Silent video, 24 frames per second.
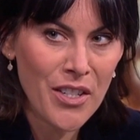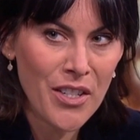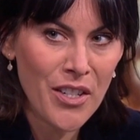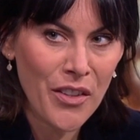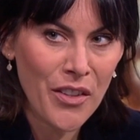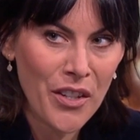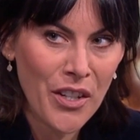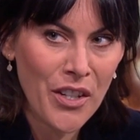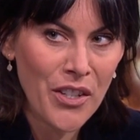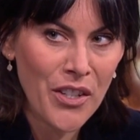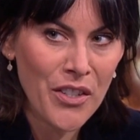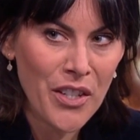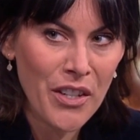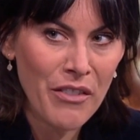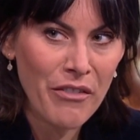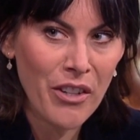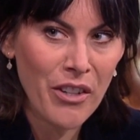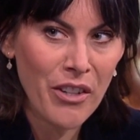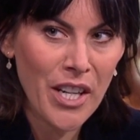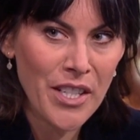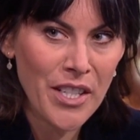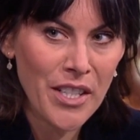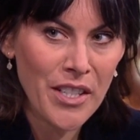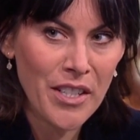on Thursday and
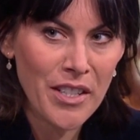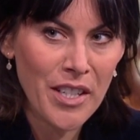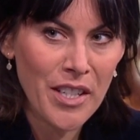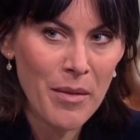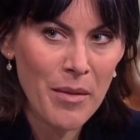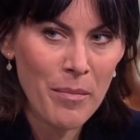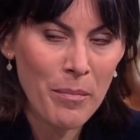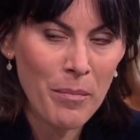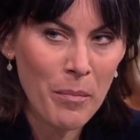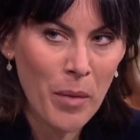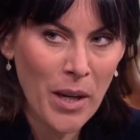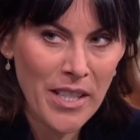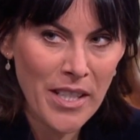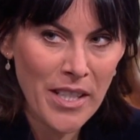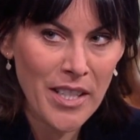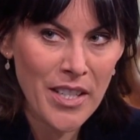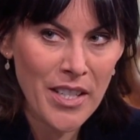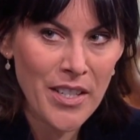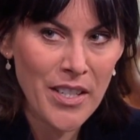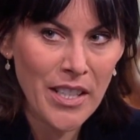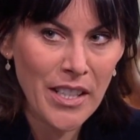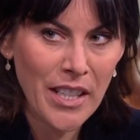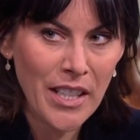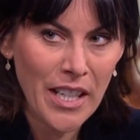Friday to see my
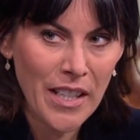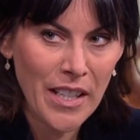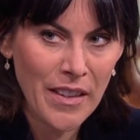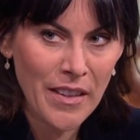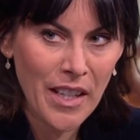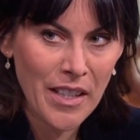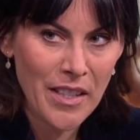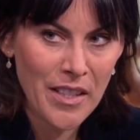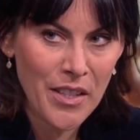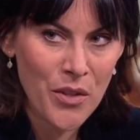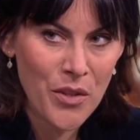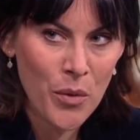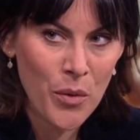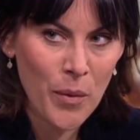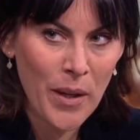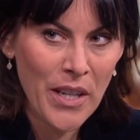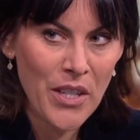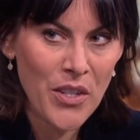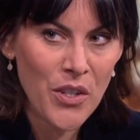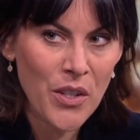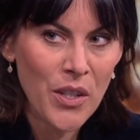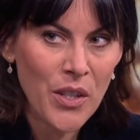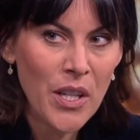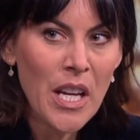city in that
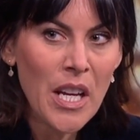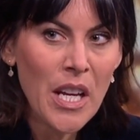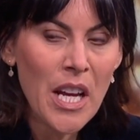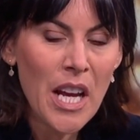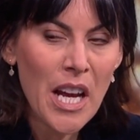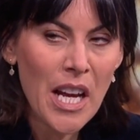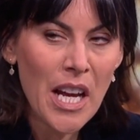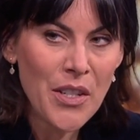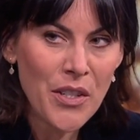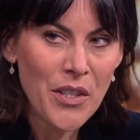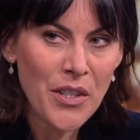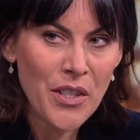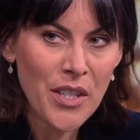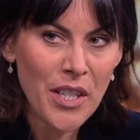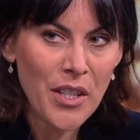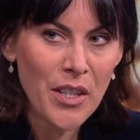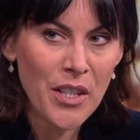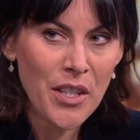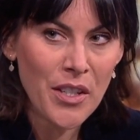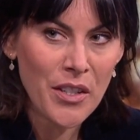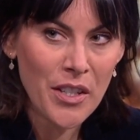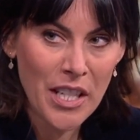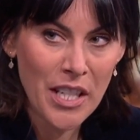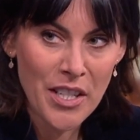situation and to see
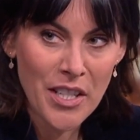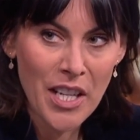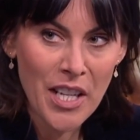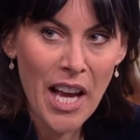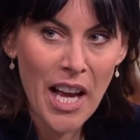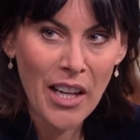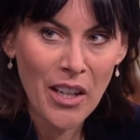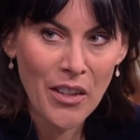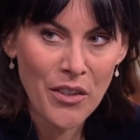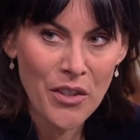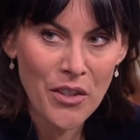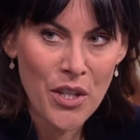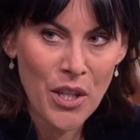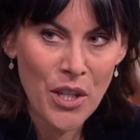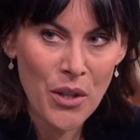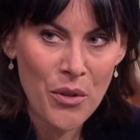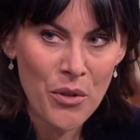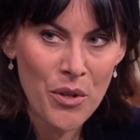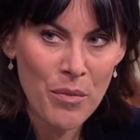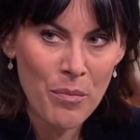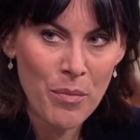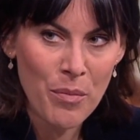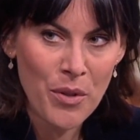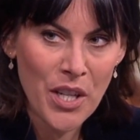the attack on the
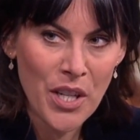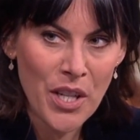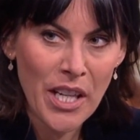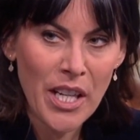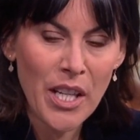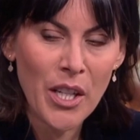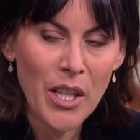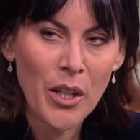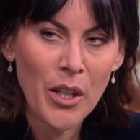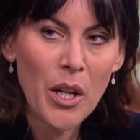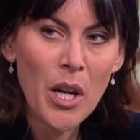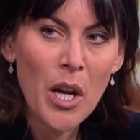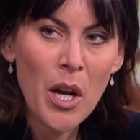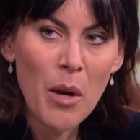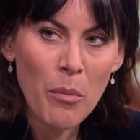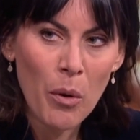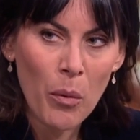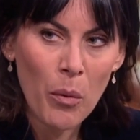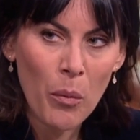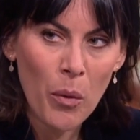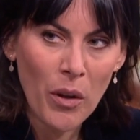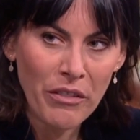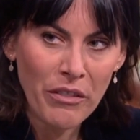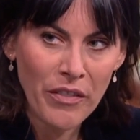children in particular,
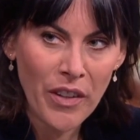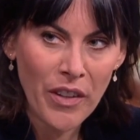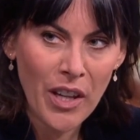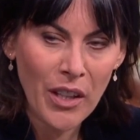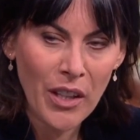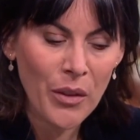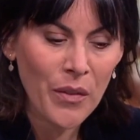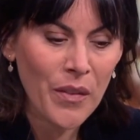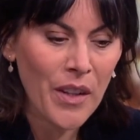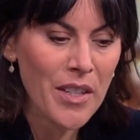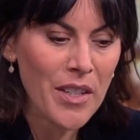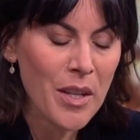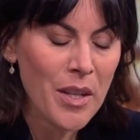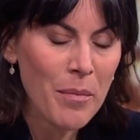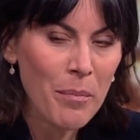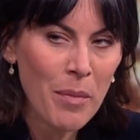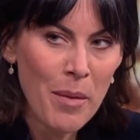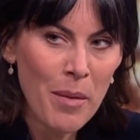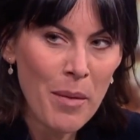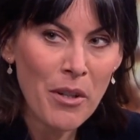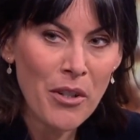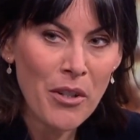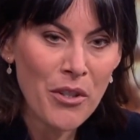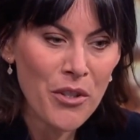but what followed that. And
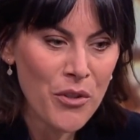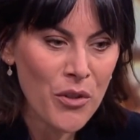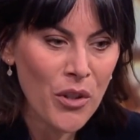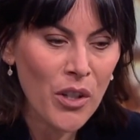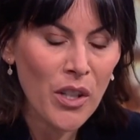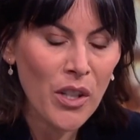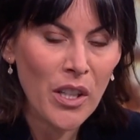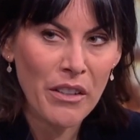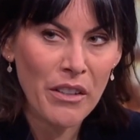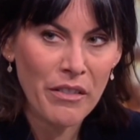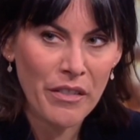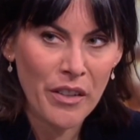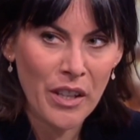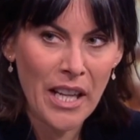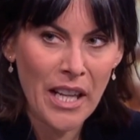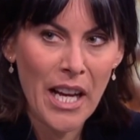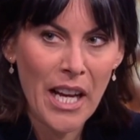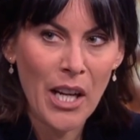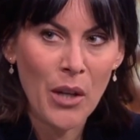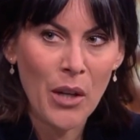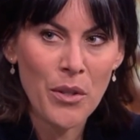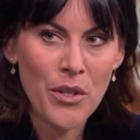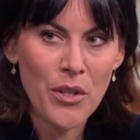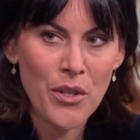people are struggling for
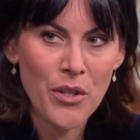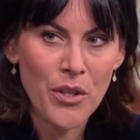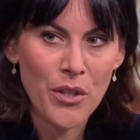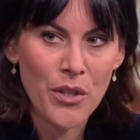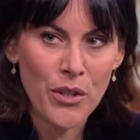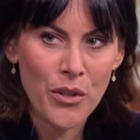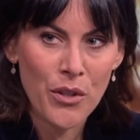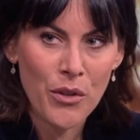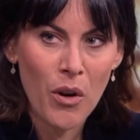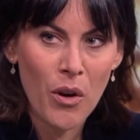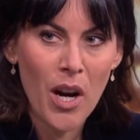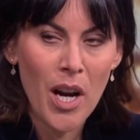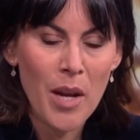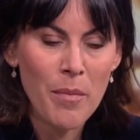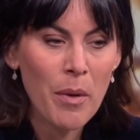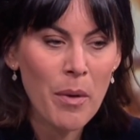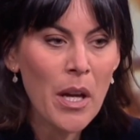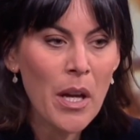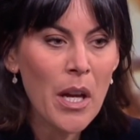language to describe